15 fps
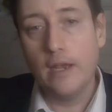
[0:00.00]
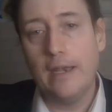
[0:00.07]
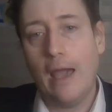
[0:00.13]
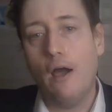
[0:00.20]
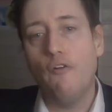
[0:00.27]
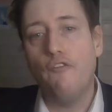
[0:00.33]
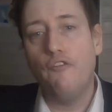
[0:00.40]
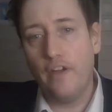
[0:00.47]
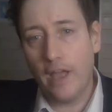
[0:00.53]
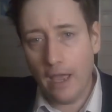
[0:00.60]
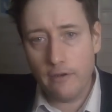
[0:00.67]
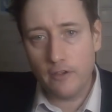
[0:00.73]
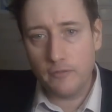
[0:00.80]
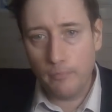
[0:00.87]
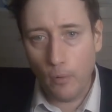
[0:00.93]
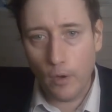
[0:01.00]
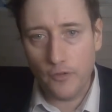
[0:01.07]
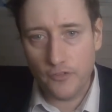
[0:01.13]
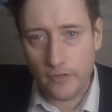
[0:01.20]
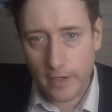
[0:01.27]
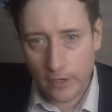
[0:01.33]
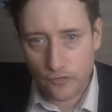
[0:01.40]
Now, at various
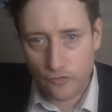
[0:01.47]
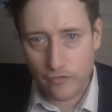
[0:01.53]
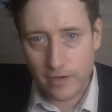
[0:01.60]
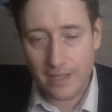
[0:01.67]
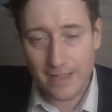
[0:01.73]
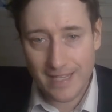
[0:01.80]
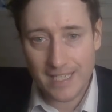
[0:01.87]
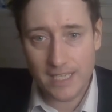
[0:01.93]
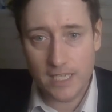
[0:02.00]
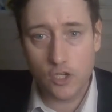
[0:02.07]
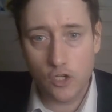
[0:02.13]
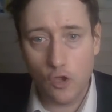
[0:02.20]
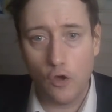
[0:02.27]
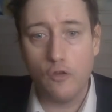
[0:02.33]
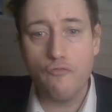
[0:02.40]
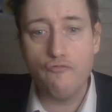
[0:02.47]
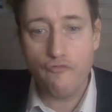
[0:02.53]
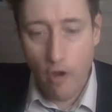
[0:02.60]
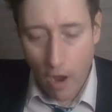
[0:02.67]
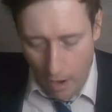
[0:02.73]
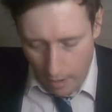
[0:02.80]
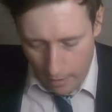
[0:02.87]
points in history, this has gone
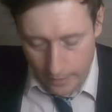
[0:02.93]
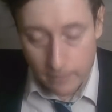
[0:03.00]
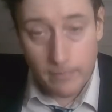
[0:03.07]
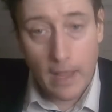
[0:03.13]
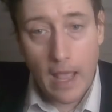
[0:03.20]
awry,